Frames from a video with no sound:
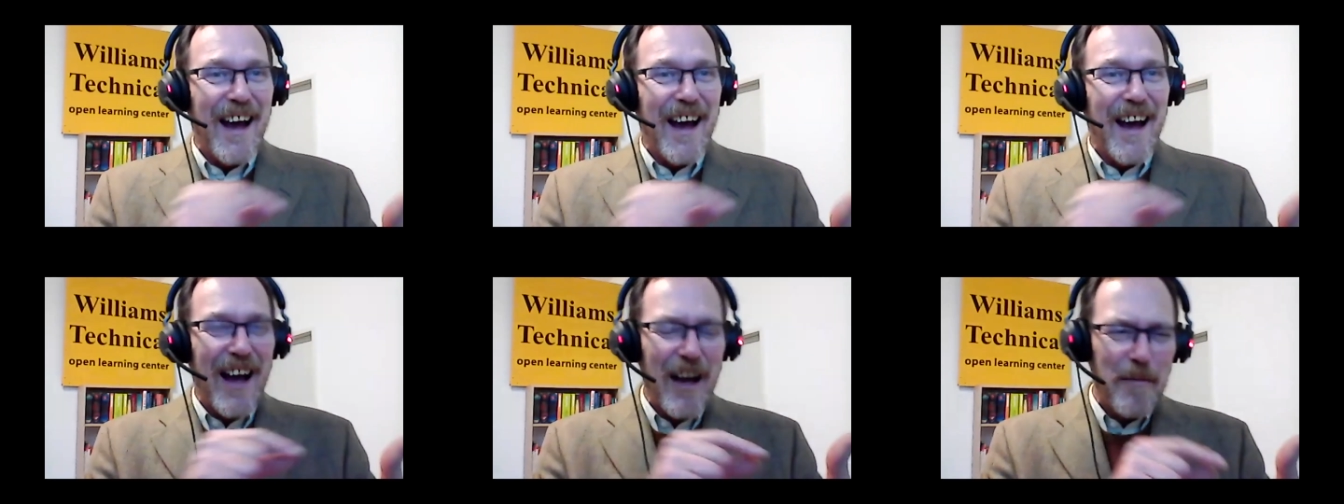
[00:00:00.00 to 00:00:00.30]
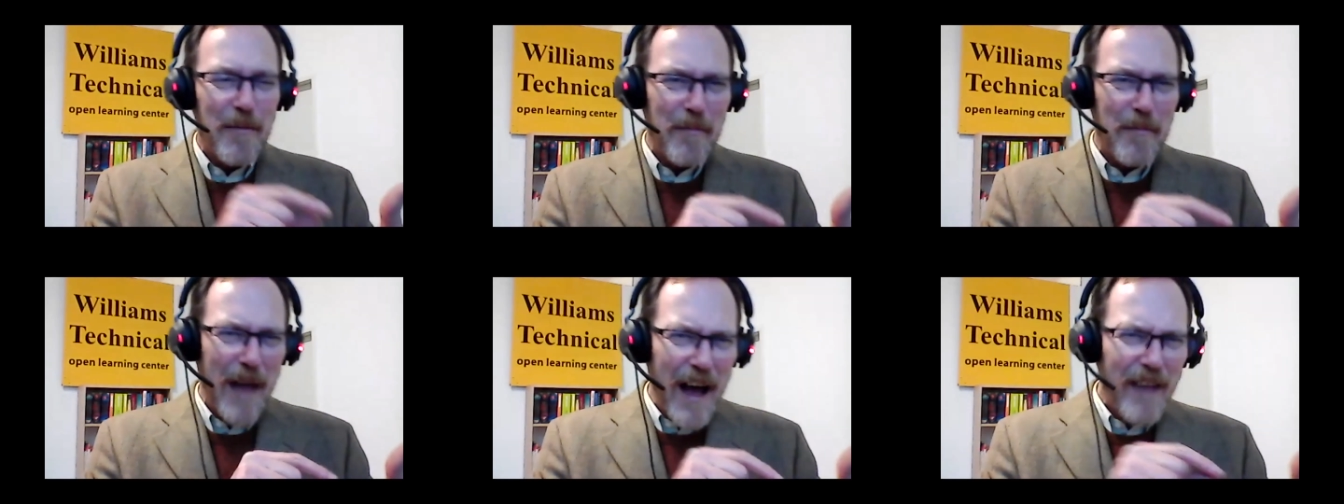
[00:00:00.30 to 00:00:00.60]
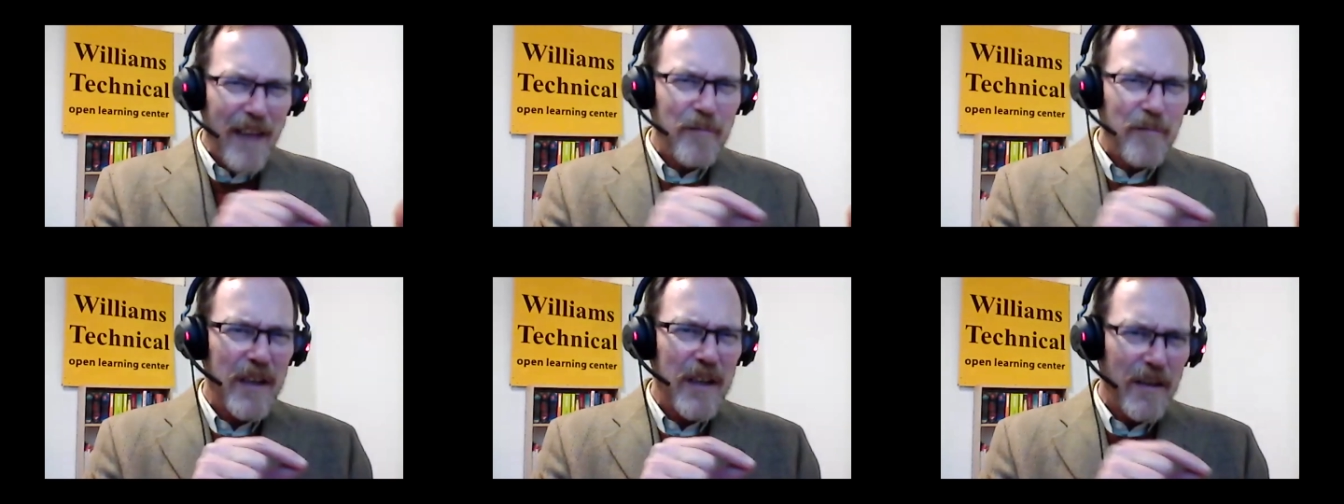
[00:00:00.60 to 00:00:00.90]

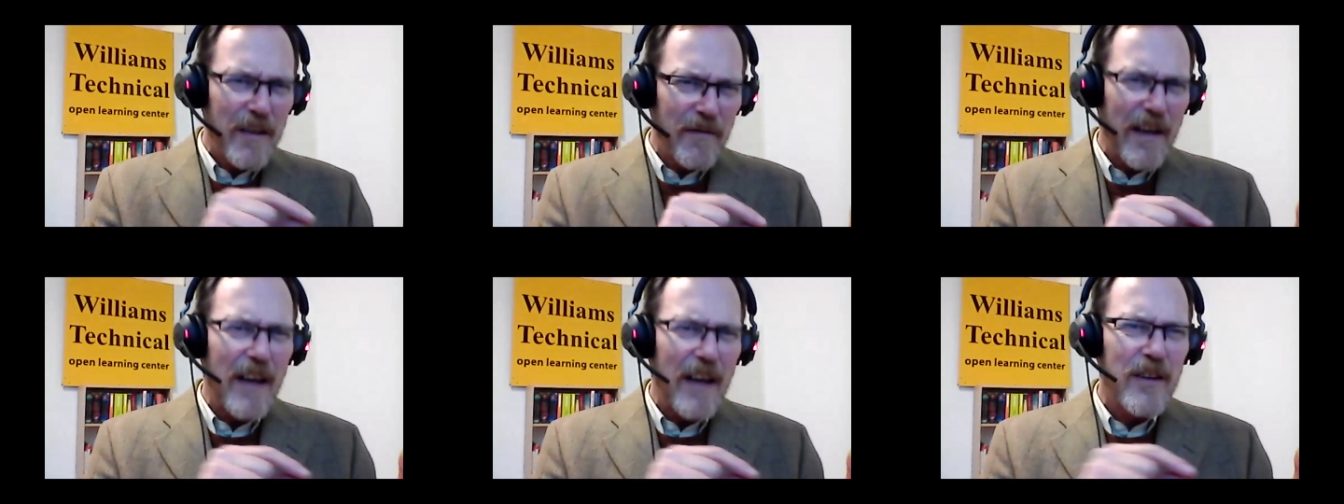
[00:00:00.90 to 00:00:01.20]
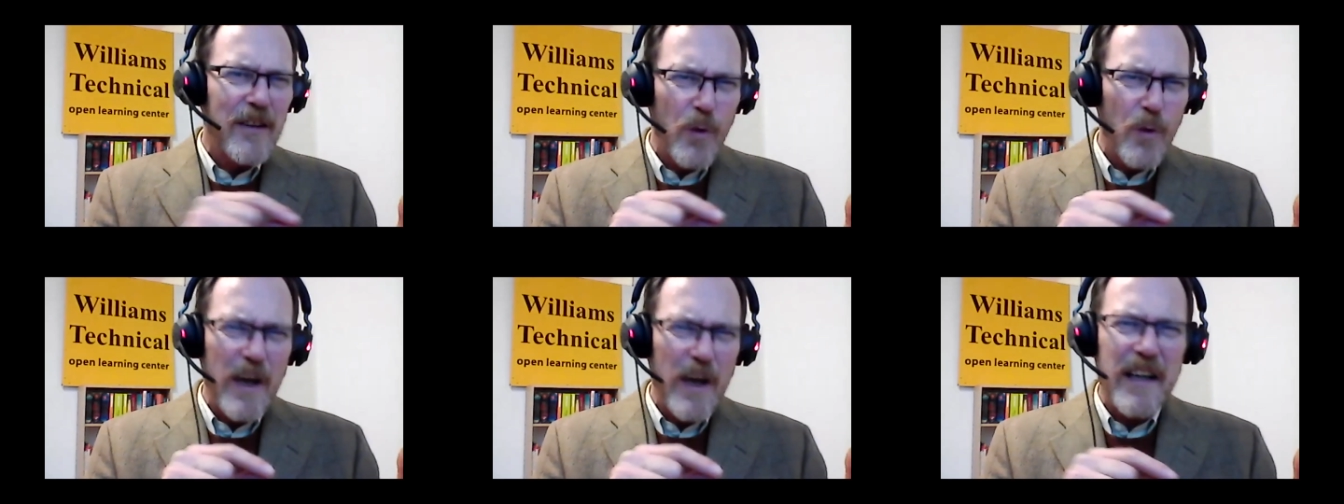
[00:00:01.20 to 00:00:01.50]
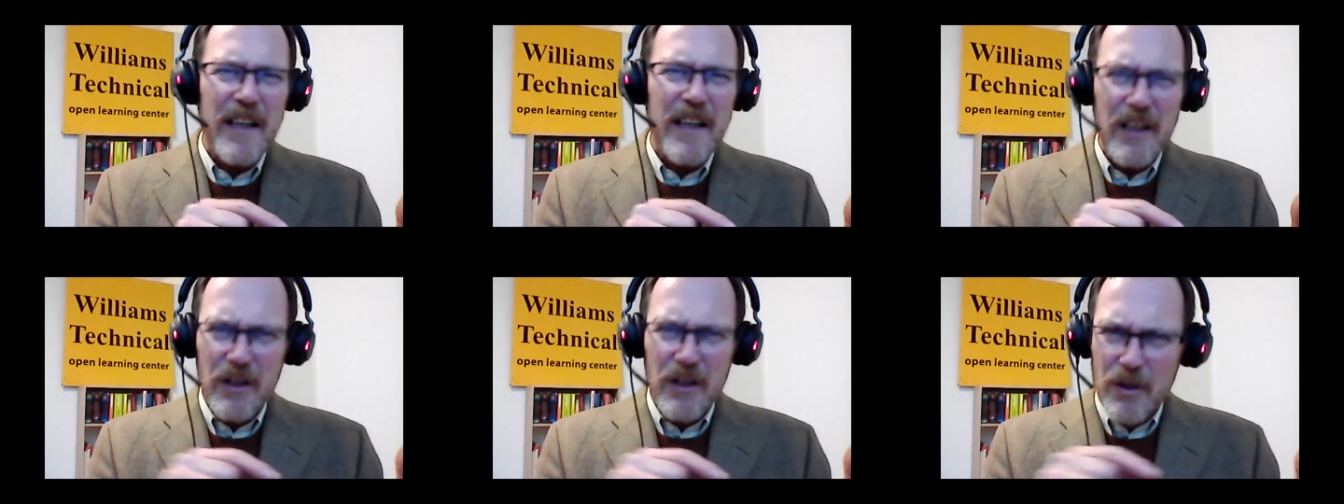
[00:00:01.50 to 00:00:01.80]
I've been
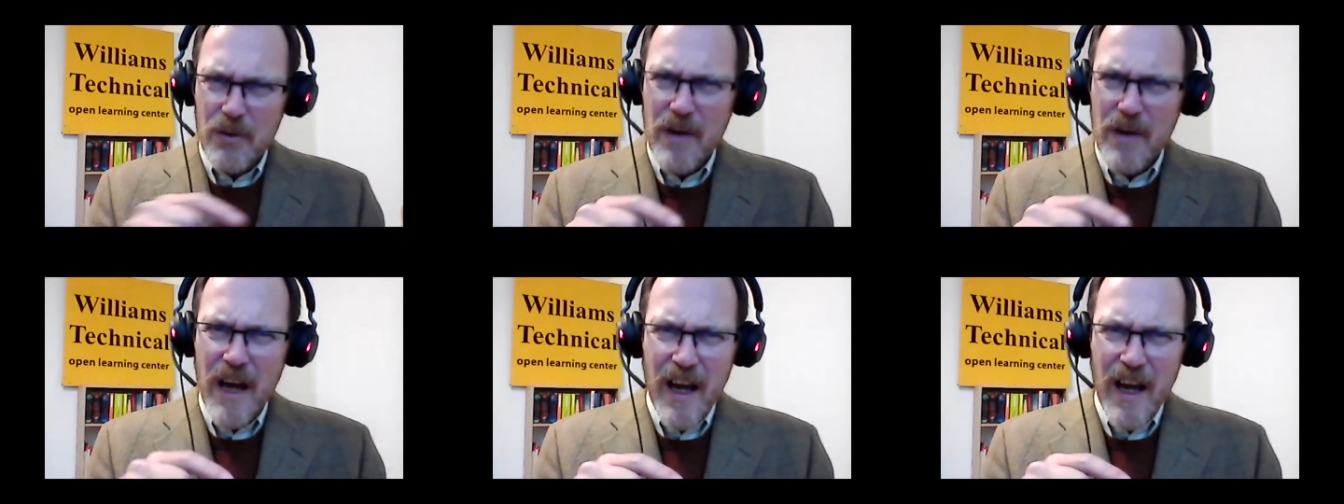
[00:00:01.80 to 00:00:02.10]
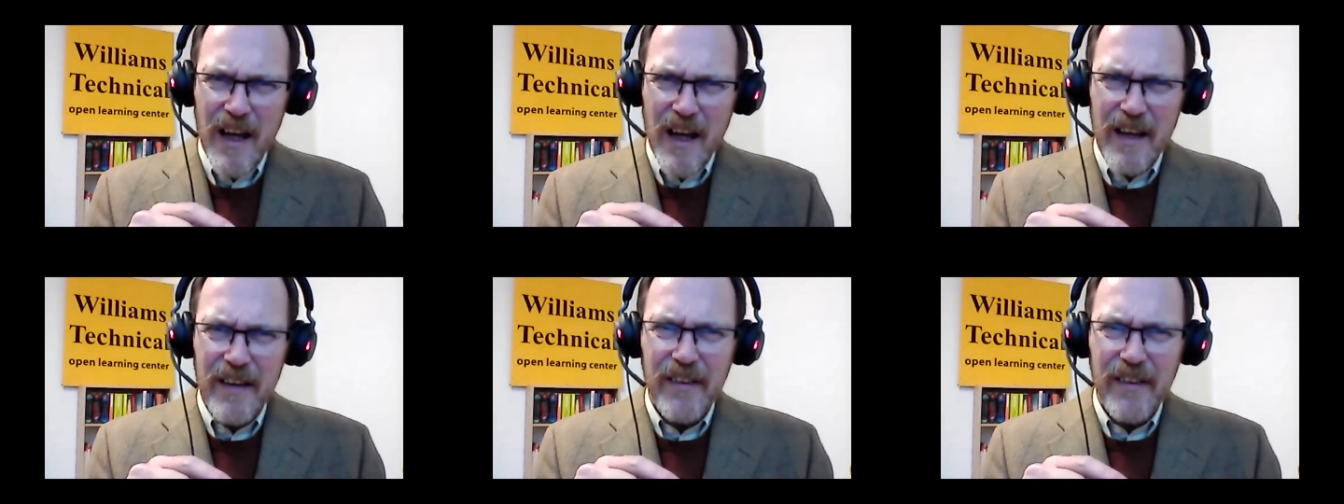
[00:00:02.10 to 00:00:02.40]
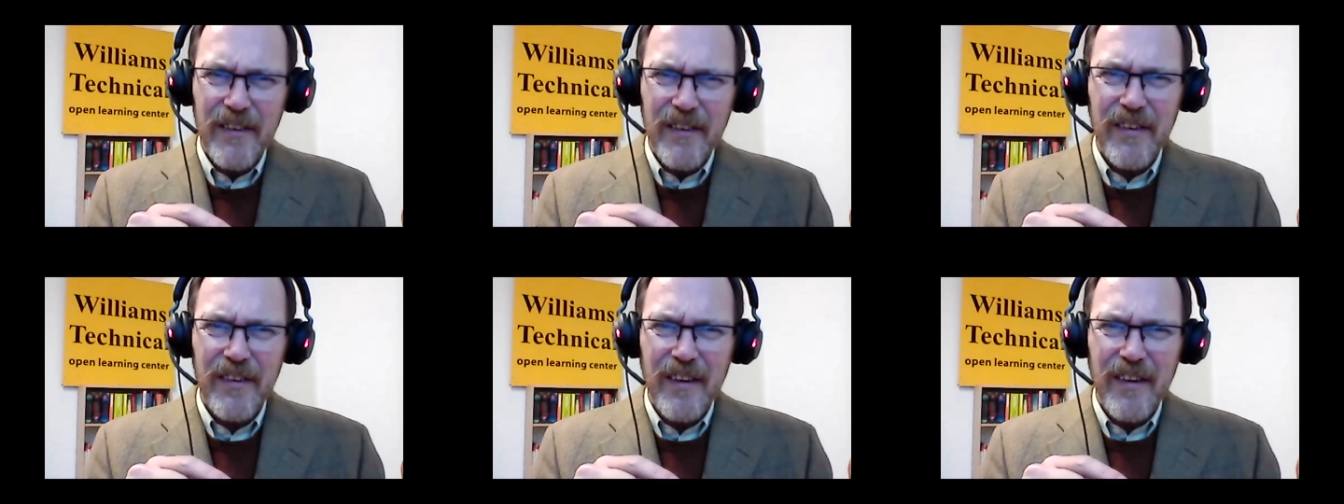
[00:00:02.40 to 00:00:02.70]
evaluating you
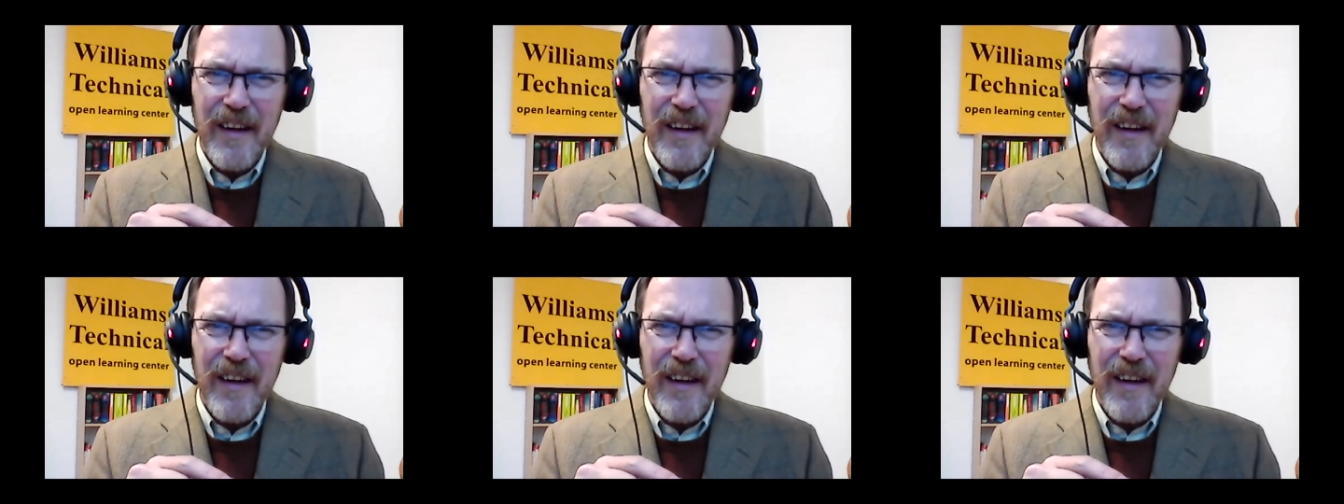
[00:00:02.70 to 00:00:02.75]
guys,